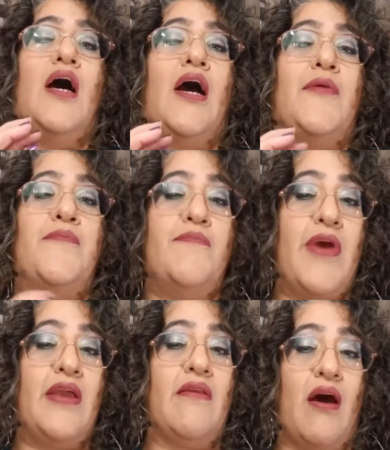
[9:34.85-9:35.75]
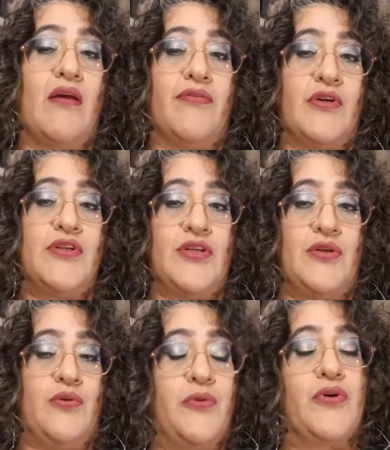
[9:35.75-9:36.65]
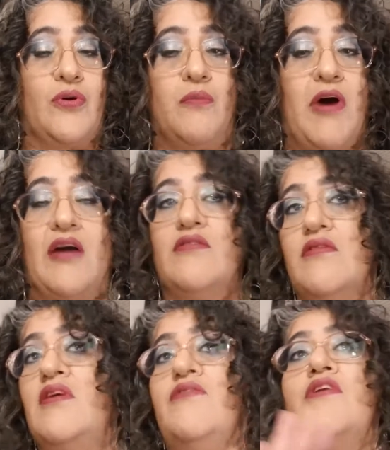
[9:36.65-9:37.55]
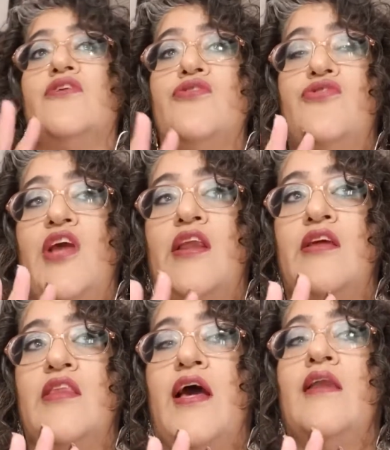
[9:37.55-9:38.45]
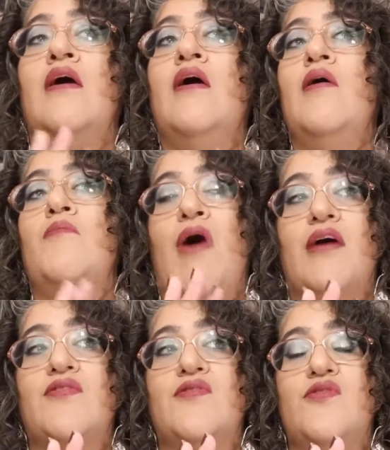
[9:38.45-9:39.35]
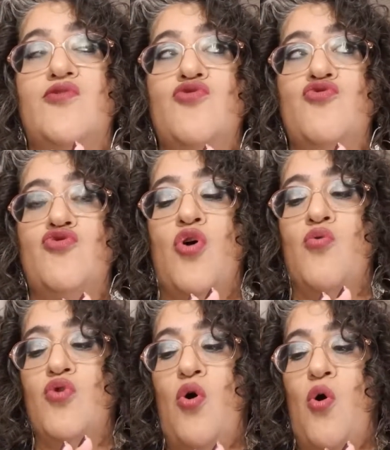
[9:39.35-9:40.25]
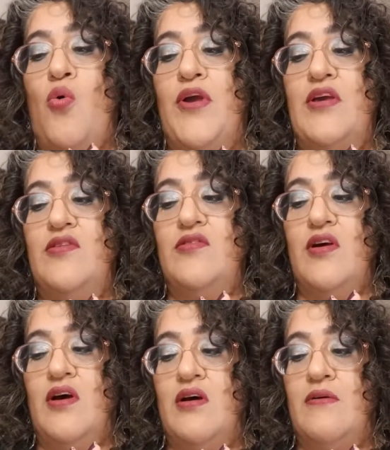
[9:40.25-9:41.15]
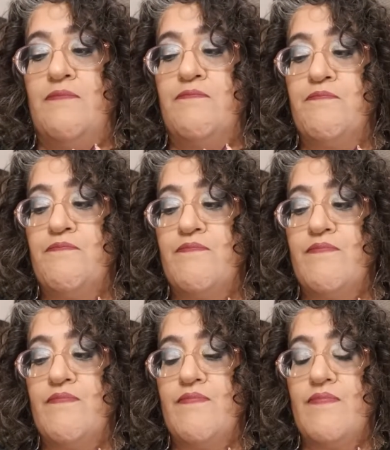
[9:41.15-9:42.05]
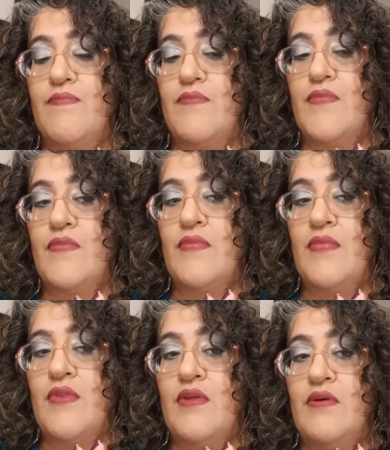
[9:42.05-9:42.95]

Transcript: I may not have continued with curl box, even understanding that boxes don't always hit